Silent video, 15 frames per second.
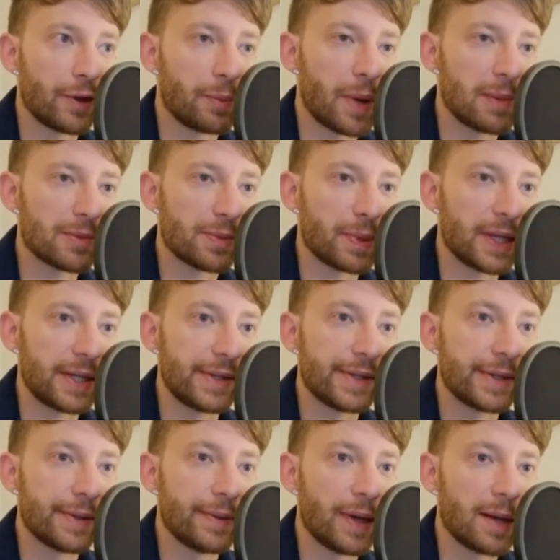mom's place.
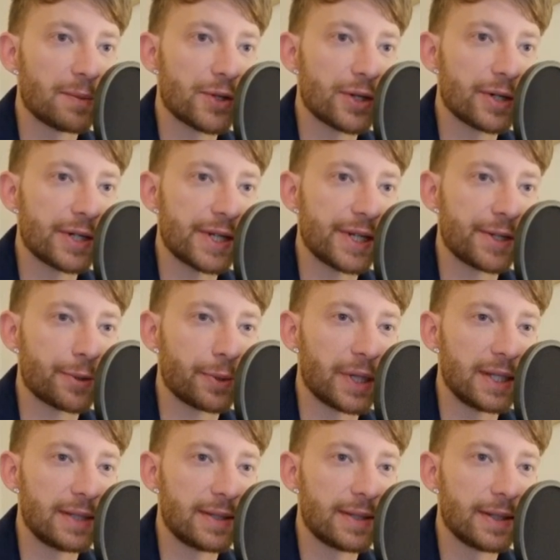I'm sure she's
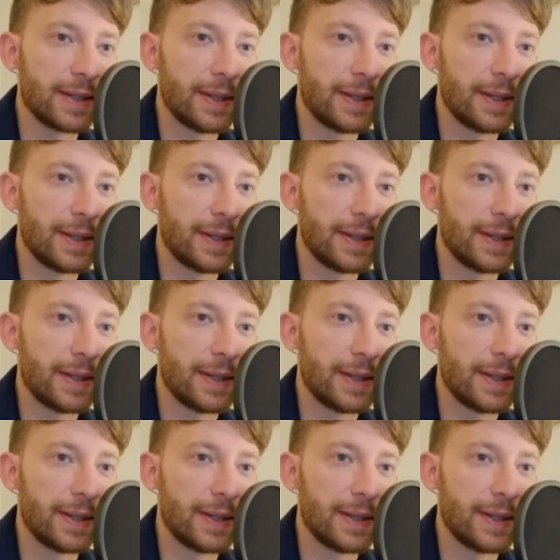great.